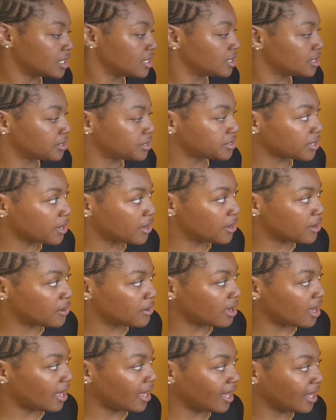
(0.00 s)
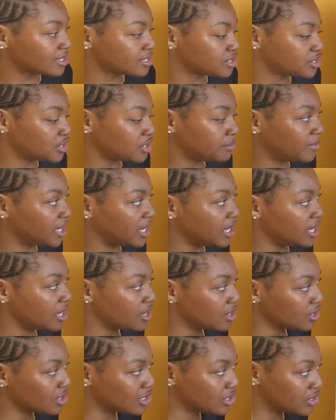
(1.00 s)
So x should
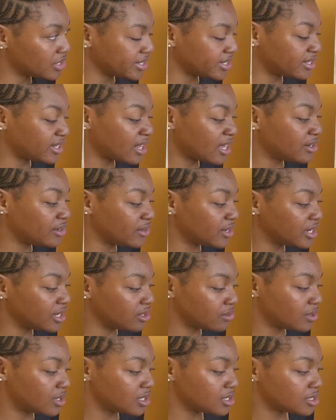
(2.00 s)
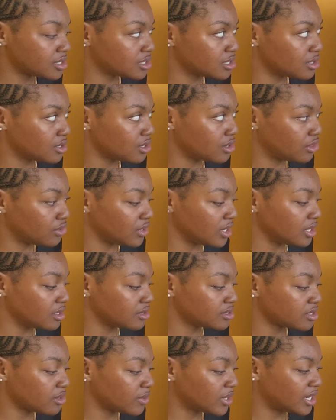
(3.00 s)
be greater than or equal to 3.
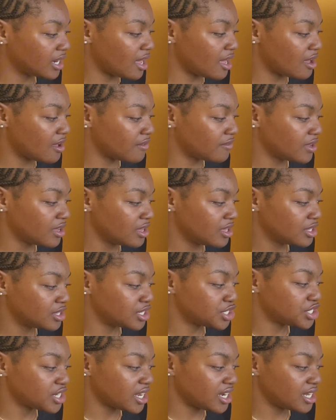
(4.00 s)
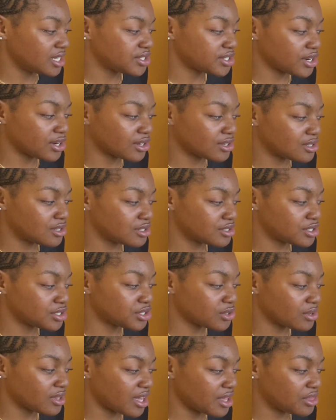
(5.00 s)
So we're gonna have the shaded circle to
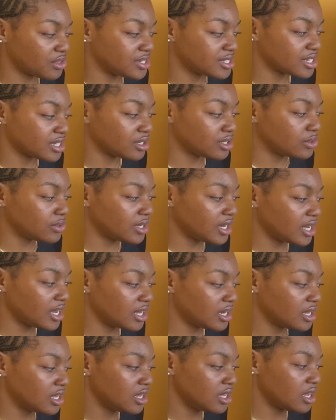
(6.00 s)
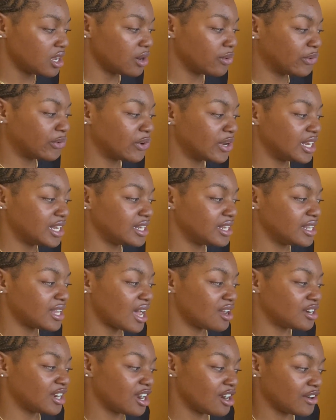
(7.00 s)
show that 3 is included, and we're going in
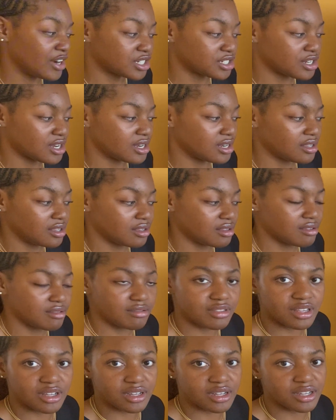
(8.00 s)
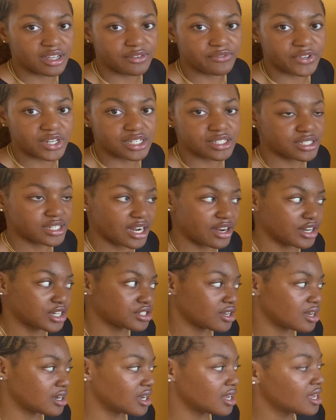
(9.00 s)
that direction, the infinity
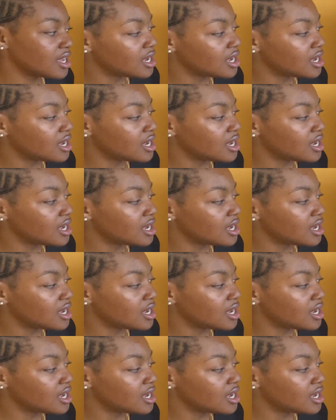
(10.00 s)
direction.